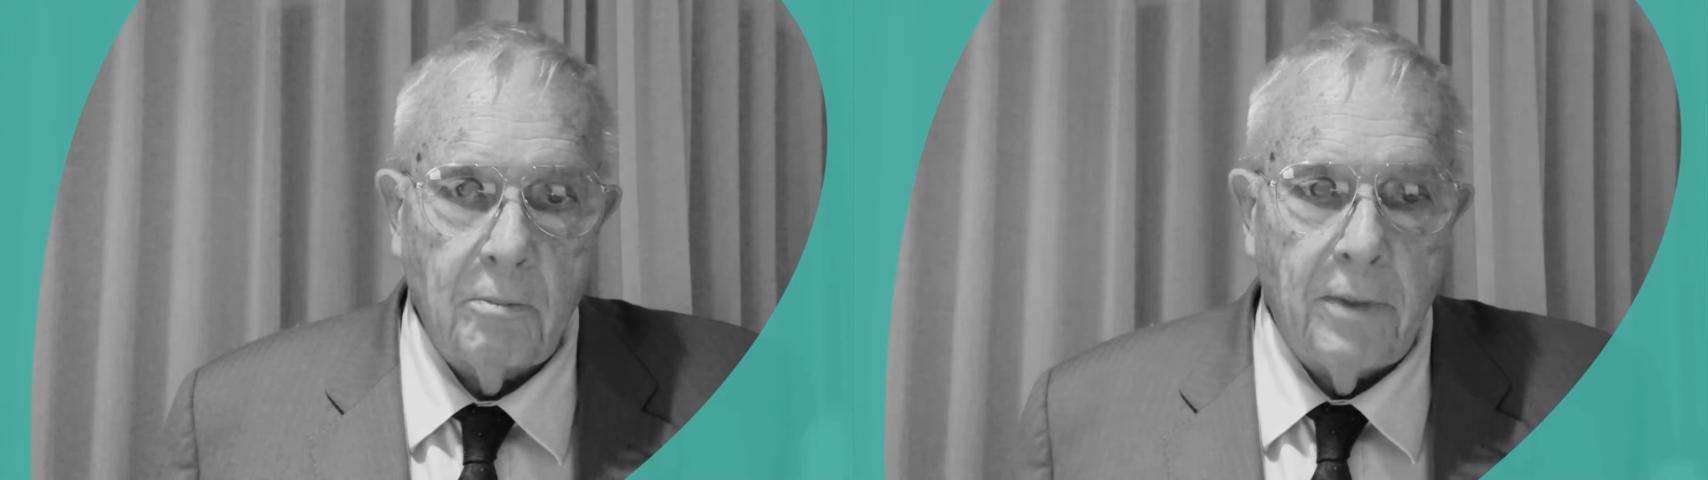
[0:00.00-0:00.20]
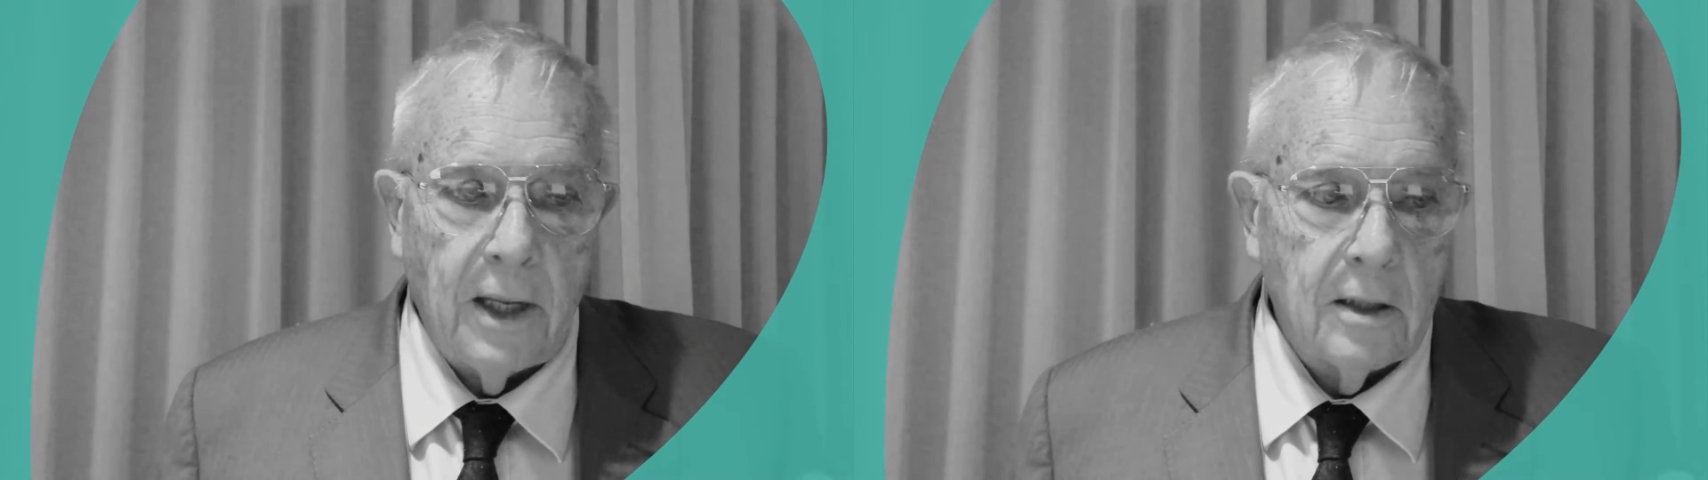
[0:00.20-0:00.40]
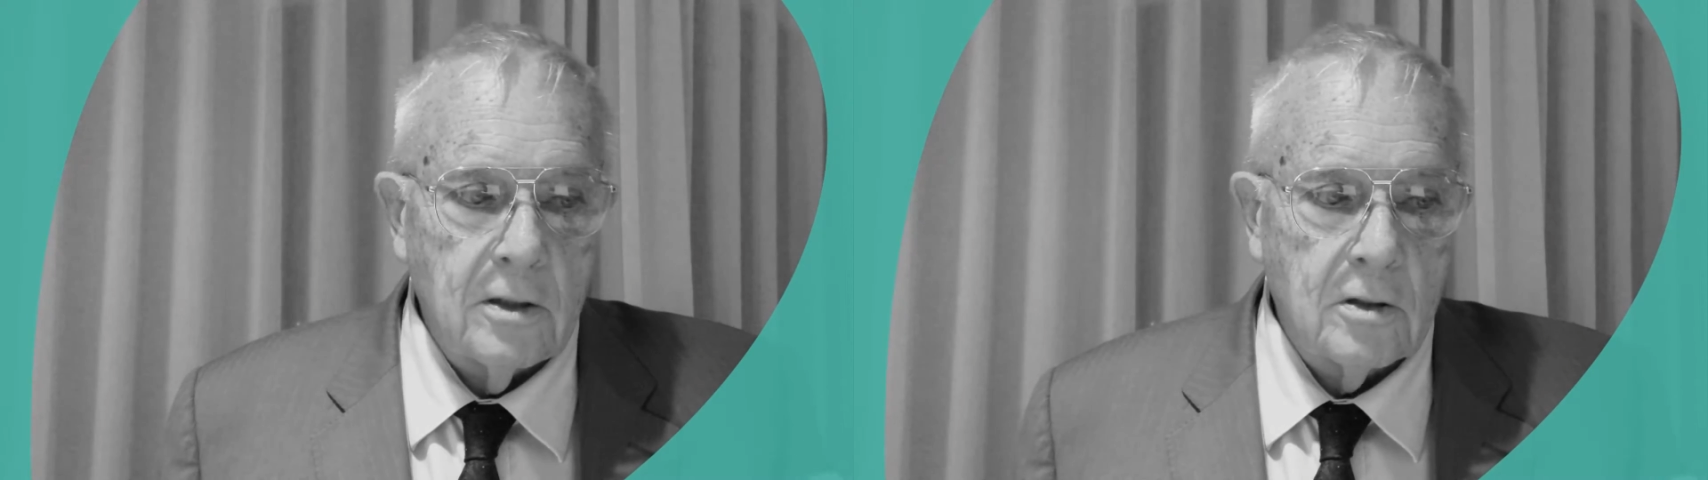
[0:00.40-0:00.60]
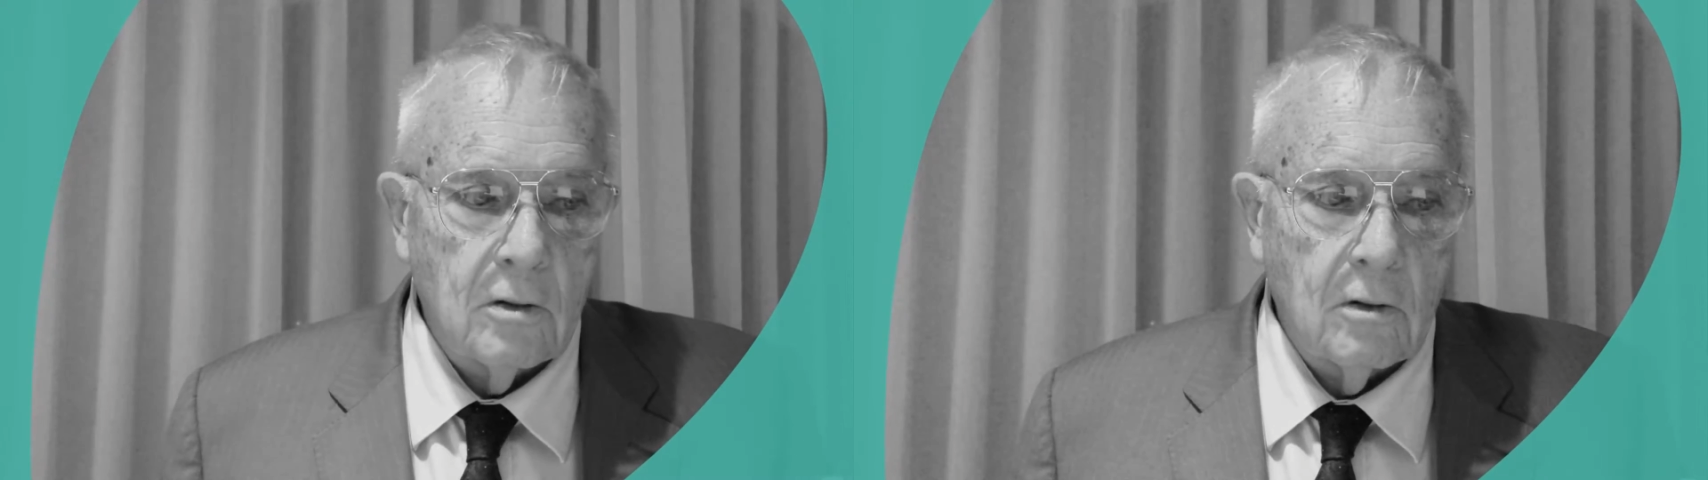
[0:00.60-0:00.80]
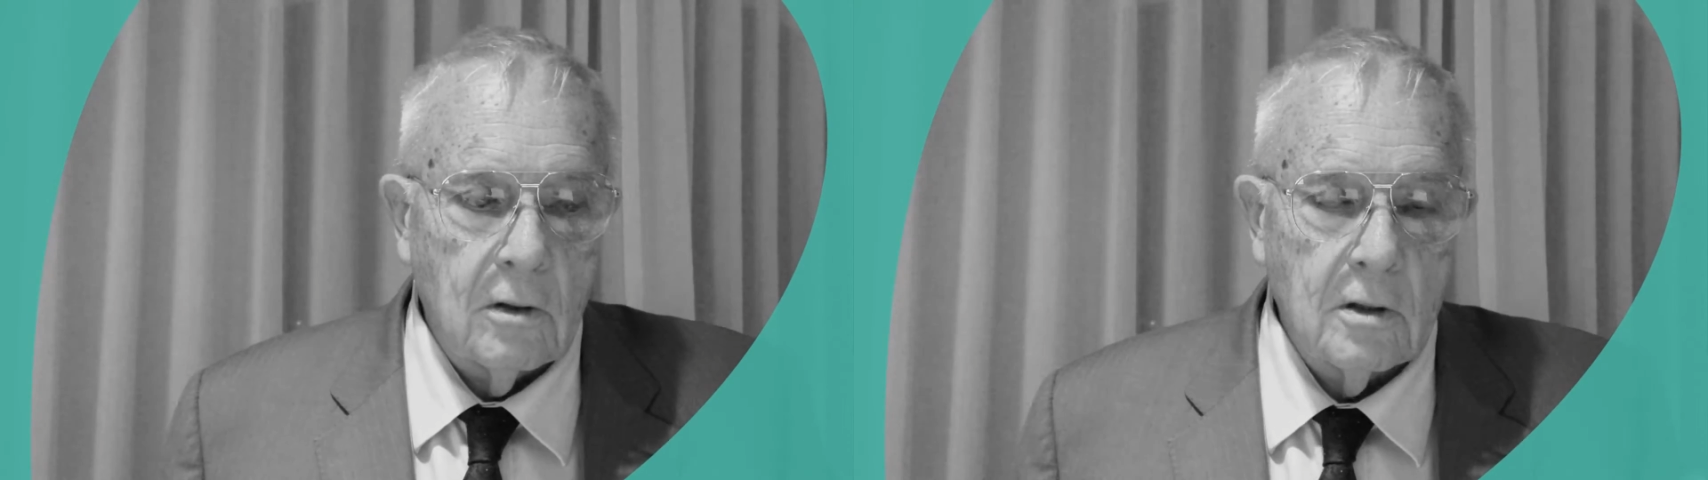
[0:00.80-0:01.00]
beds
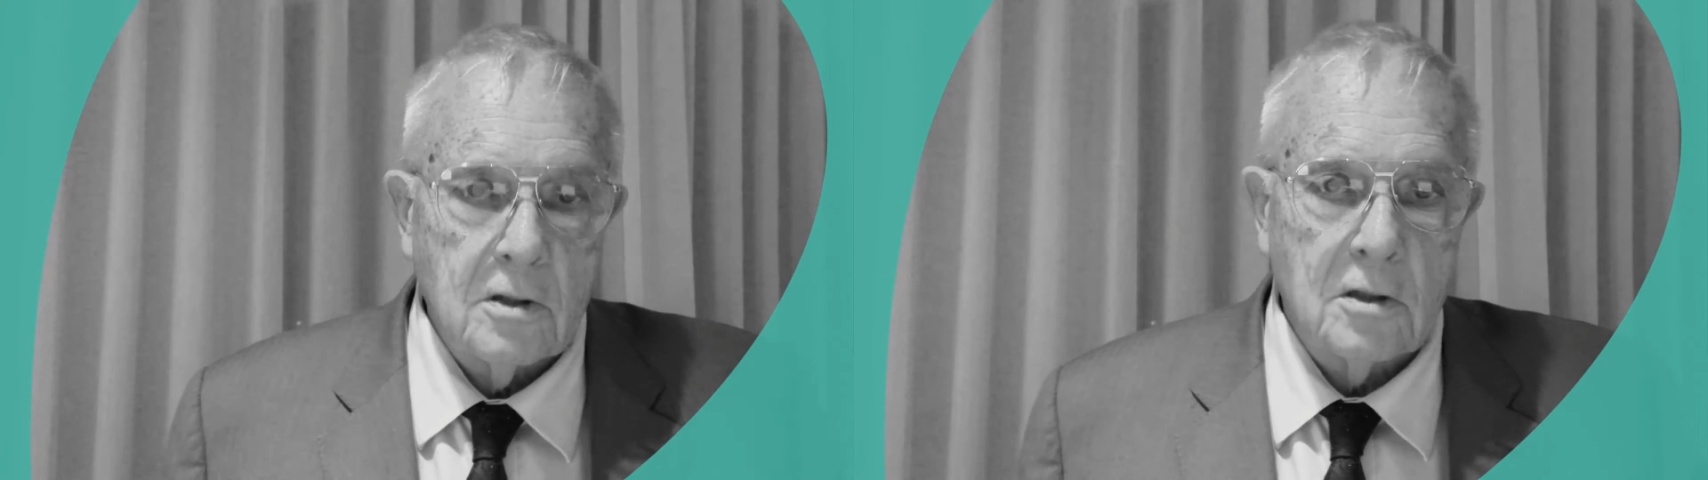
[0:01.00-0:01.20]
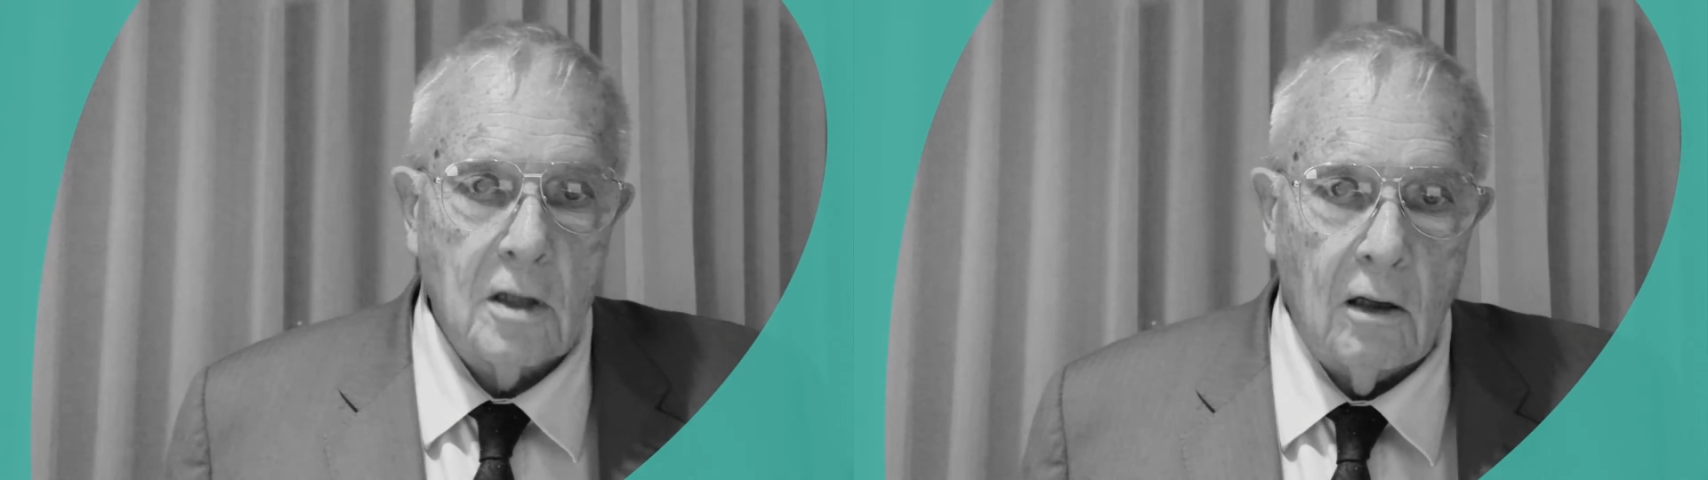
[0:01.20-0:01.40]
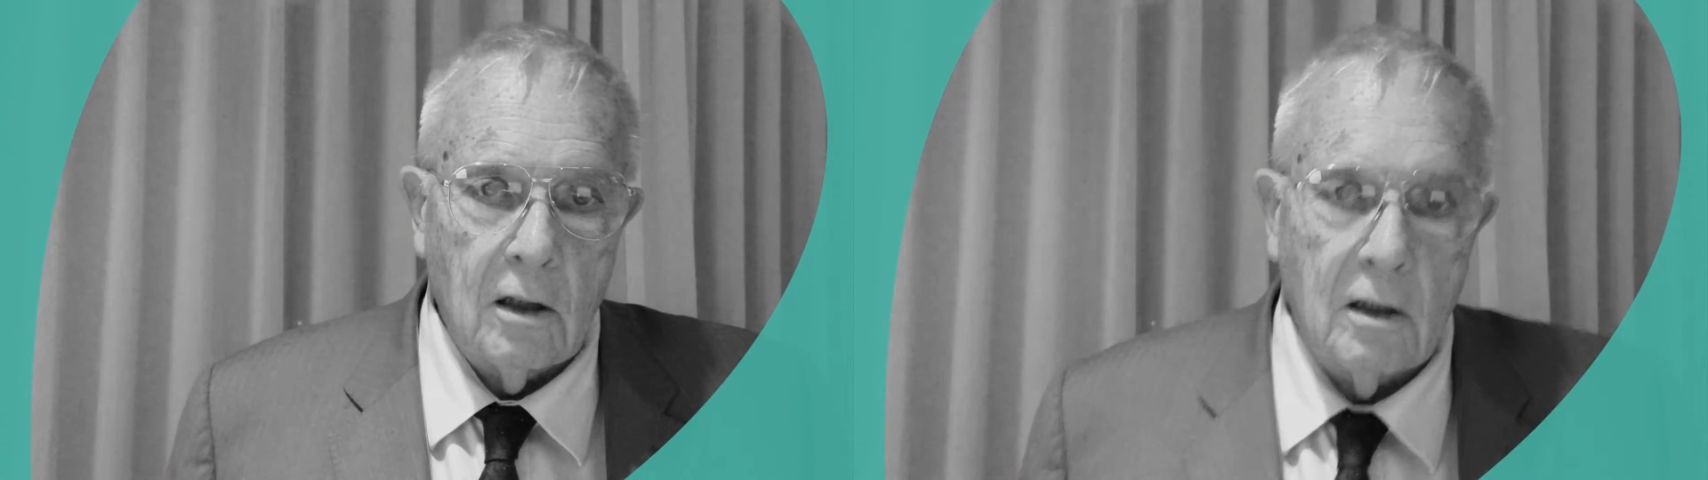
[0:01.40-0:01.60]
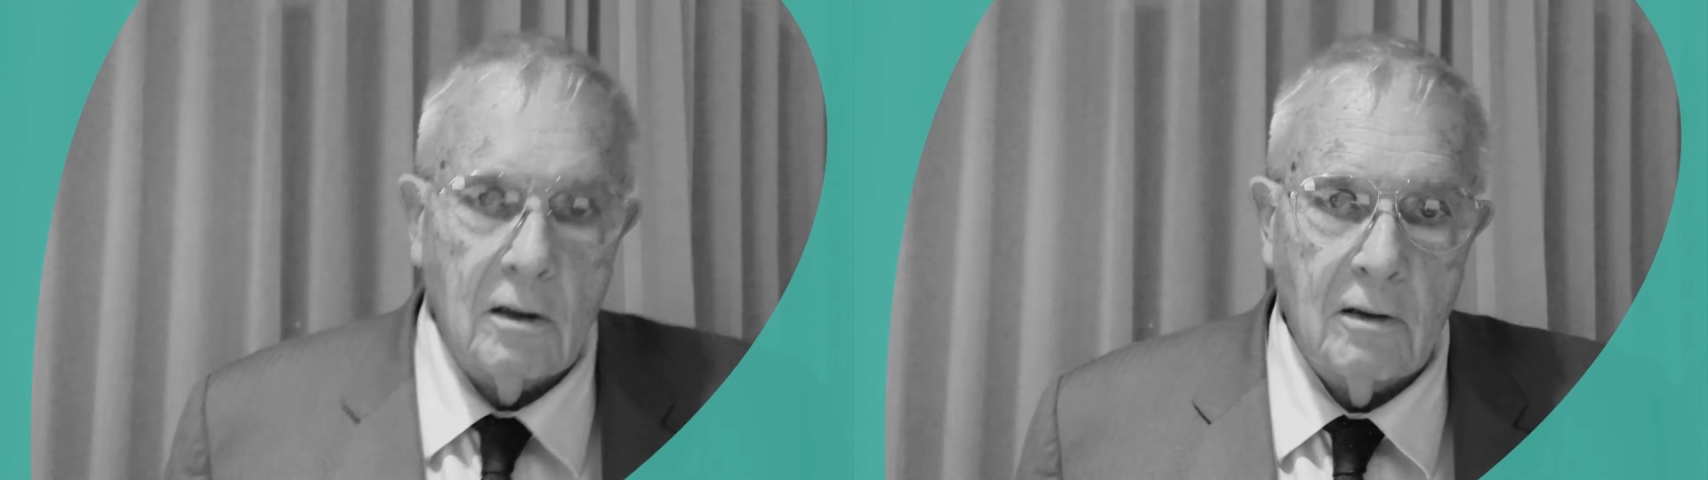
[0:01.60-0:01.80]
or skunk,